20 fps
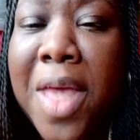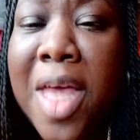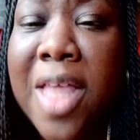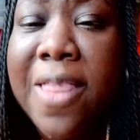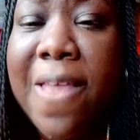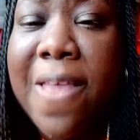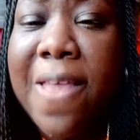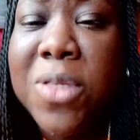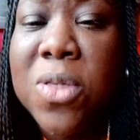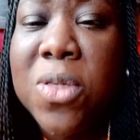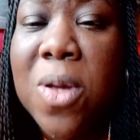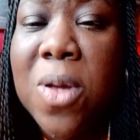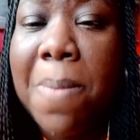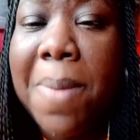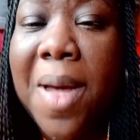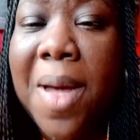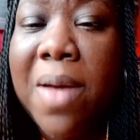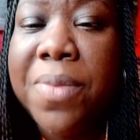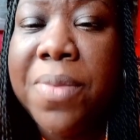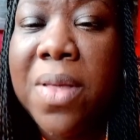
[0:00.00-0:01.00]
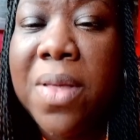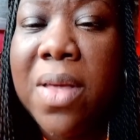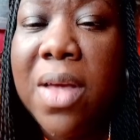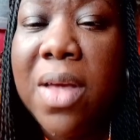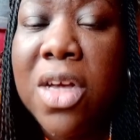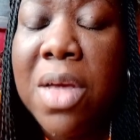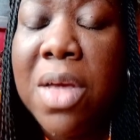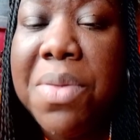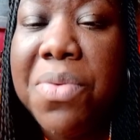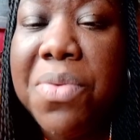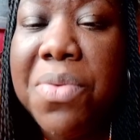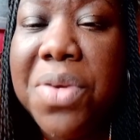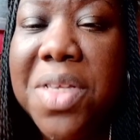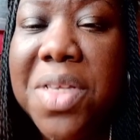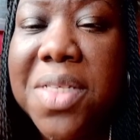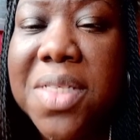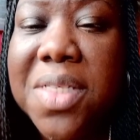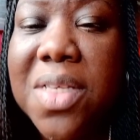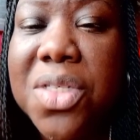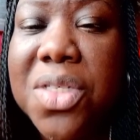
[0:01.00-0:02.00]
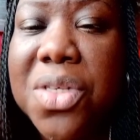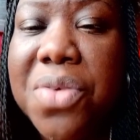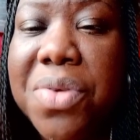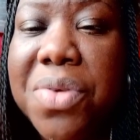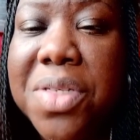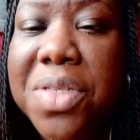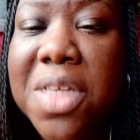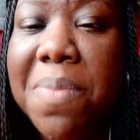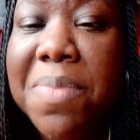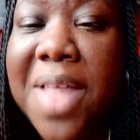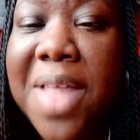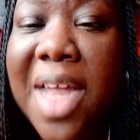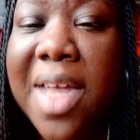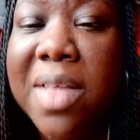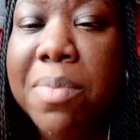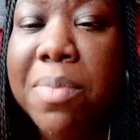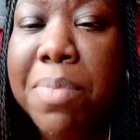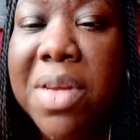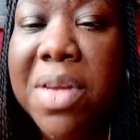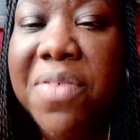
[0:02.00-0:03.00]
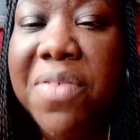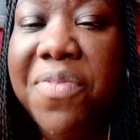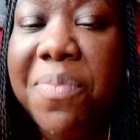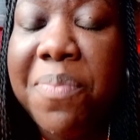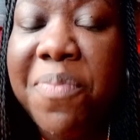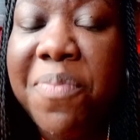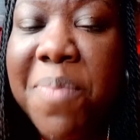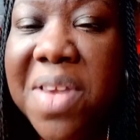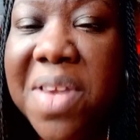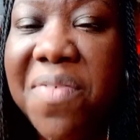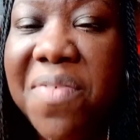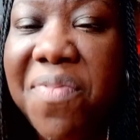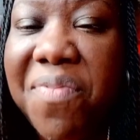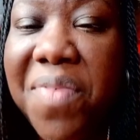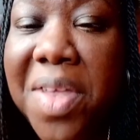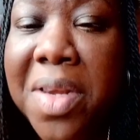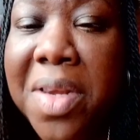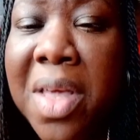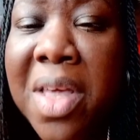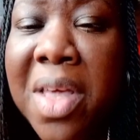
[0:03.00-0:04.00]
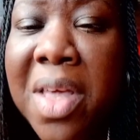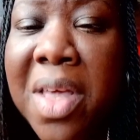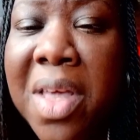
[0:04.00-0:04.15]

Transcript: They were talking about a community center is something that can benefit